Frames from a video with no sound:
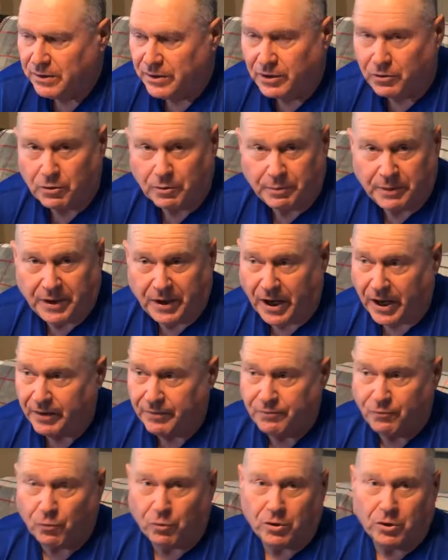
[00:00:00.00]
There will be a
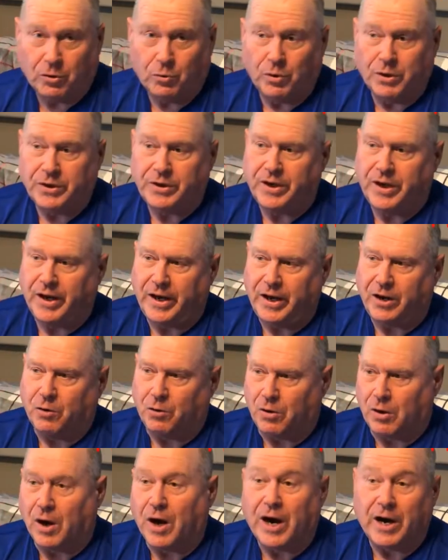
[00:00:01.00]
401k
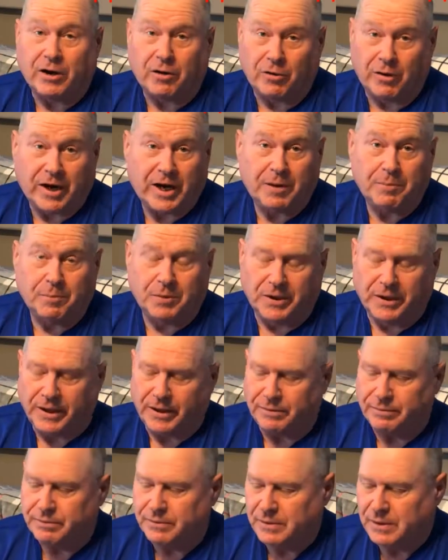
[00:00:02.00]
or IRA
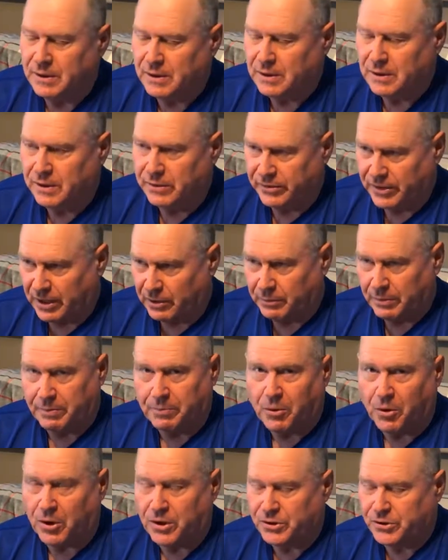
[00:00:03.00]
plan. That will be
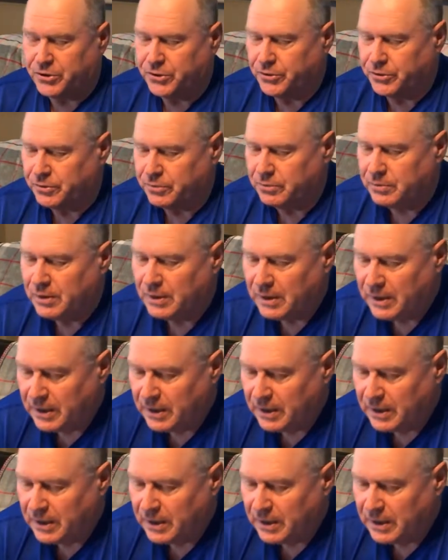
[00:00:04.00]
part 2.